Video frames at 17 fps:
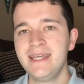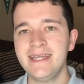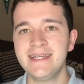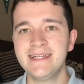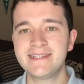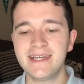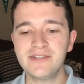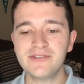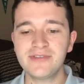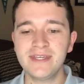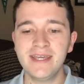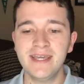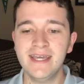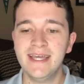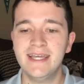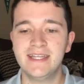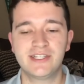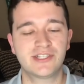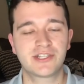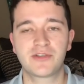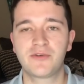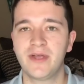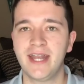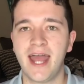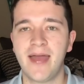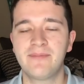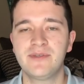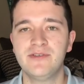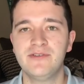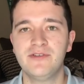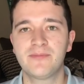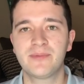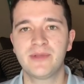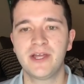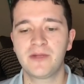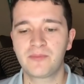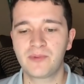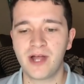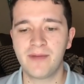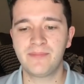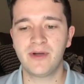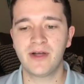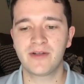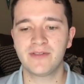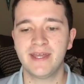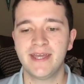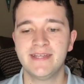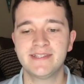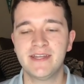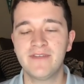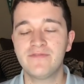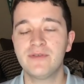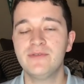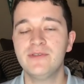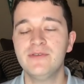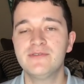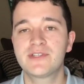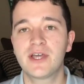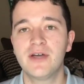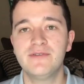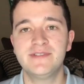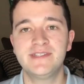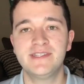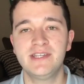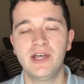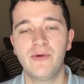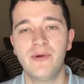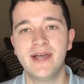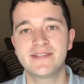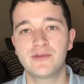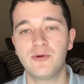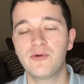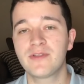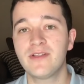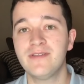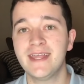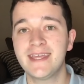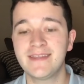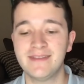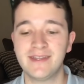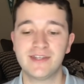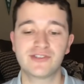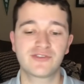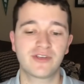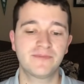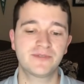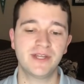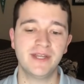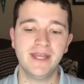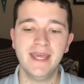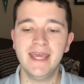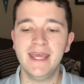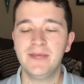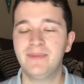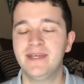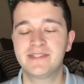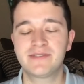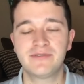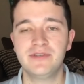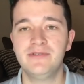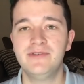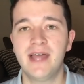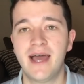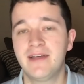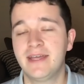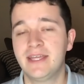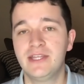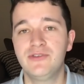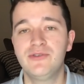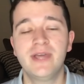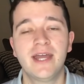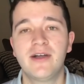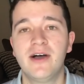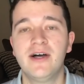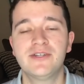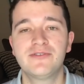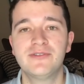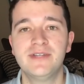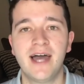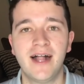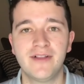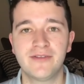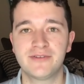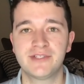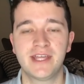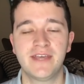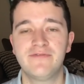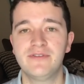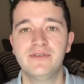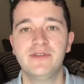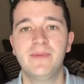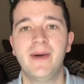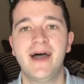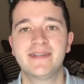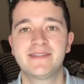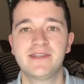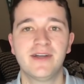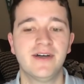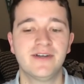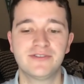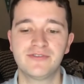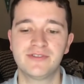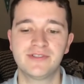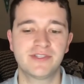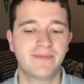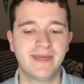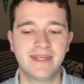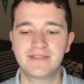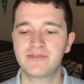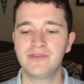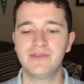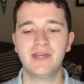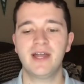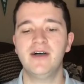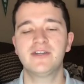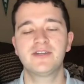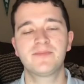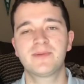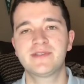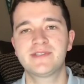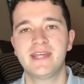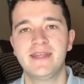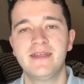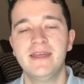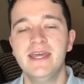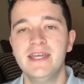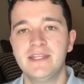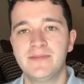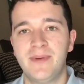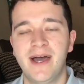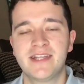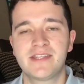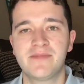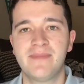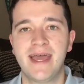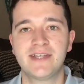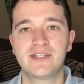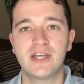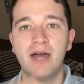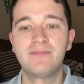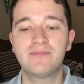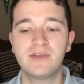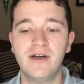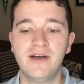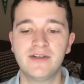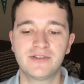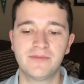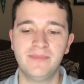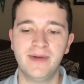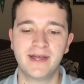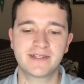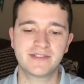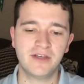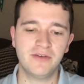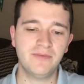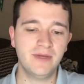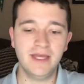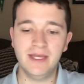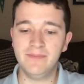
essentially, it's just a great app to do your player prop parlays. And if you use code COS or the link in the description, basically you down and you get $100 if you deposit 100. So basically you get 100% deposit match up to 100 bucks. So